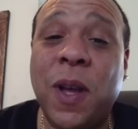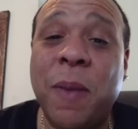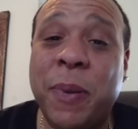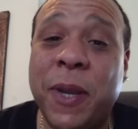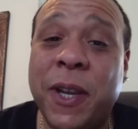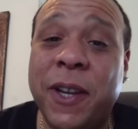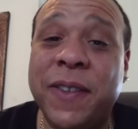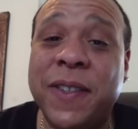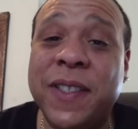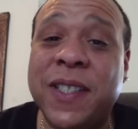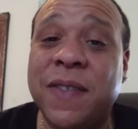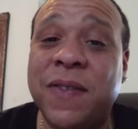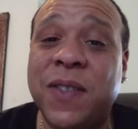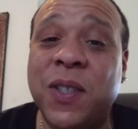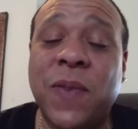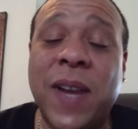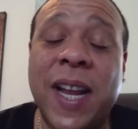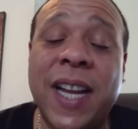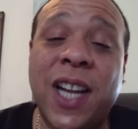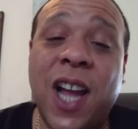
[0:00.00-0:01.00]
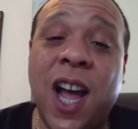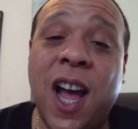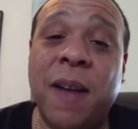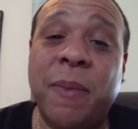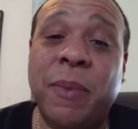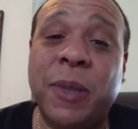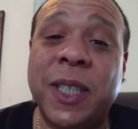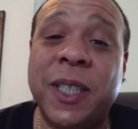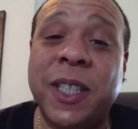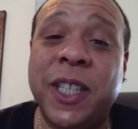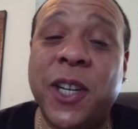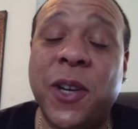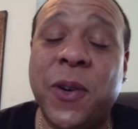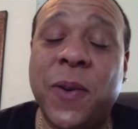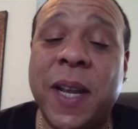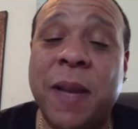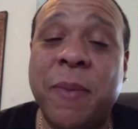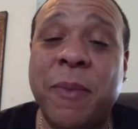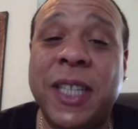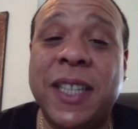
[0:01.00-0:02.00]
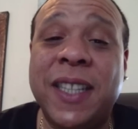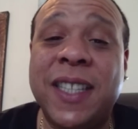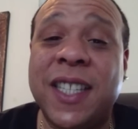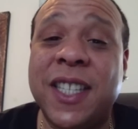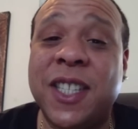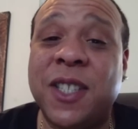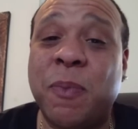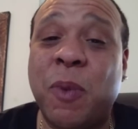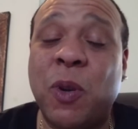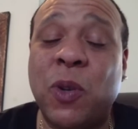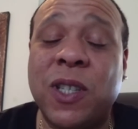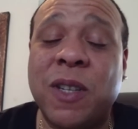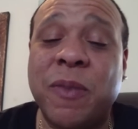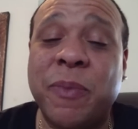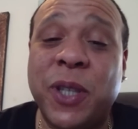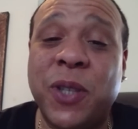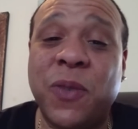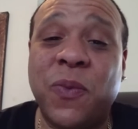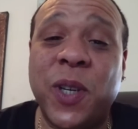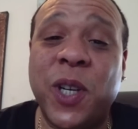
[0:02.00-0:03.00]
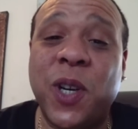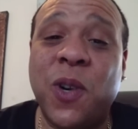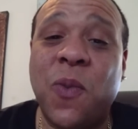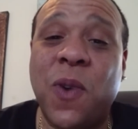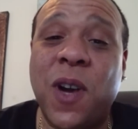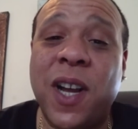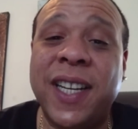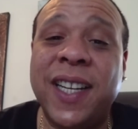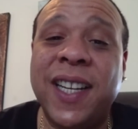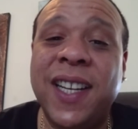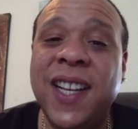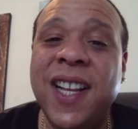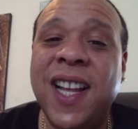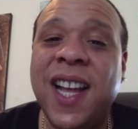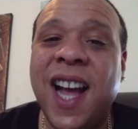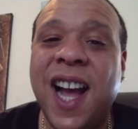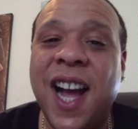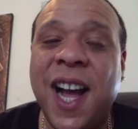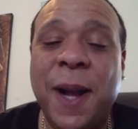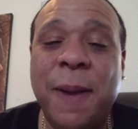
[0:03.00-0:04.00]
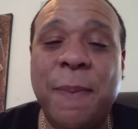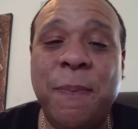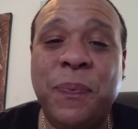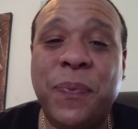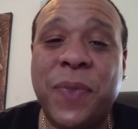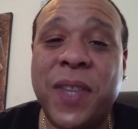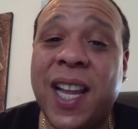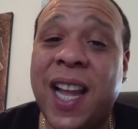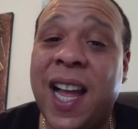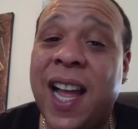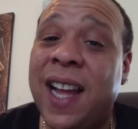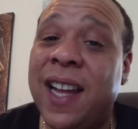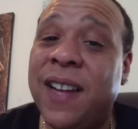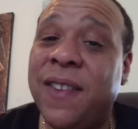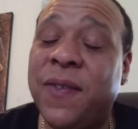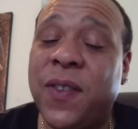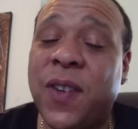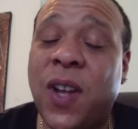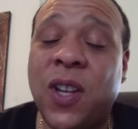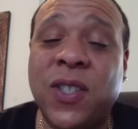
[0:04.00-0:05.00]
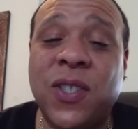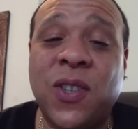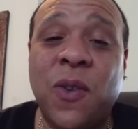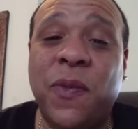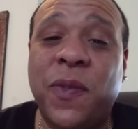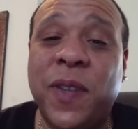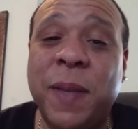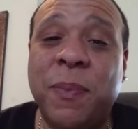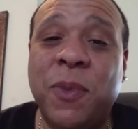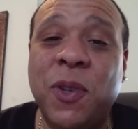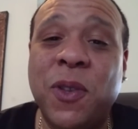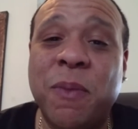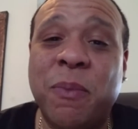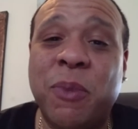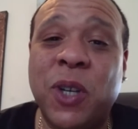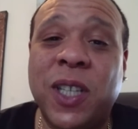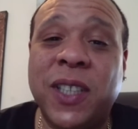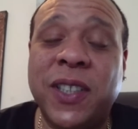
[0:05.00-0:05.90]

appearance of the Red Goblin, you know what I mean? This is supposed to be the real one. I've also flipped through the book